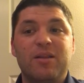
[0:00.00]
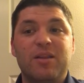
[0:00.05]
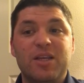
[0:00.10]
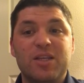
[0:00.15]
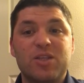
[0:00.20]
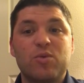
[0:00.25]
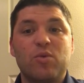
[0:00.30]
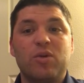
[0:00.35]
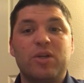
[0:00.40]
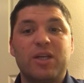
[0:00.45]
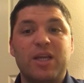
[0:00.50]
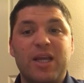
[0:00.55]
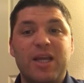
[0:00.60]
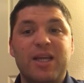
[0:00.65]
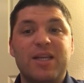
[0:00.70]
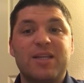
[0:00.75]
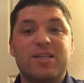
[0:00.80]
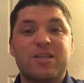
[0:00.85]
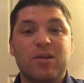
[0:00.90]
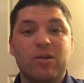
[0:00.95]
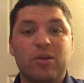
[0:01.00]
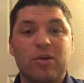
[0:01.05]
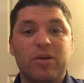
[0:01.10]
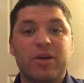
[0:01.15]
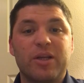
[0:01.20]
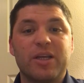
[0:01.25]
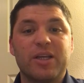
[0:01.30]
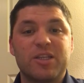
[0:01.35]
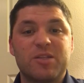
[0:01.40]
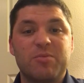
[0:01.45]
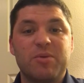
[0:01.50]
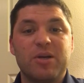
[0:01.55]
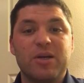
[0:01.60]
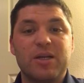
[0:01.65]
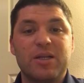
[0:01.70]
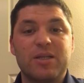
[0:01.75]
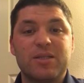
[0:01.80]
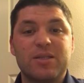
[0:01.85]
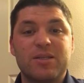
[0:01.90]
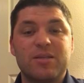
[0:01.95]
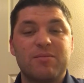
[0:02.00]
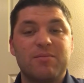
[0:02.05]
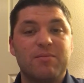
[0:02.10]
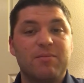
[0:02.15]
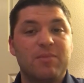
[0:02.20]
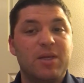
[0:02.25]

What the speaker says: This will enhance their learning experience.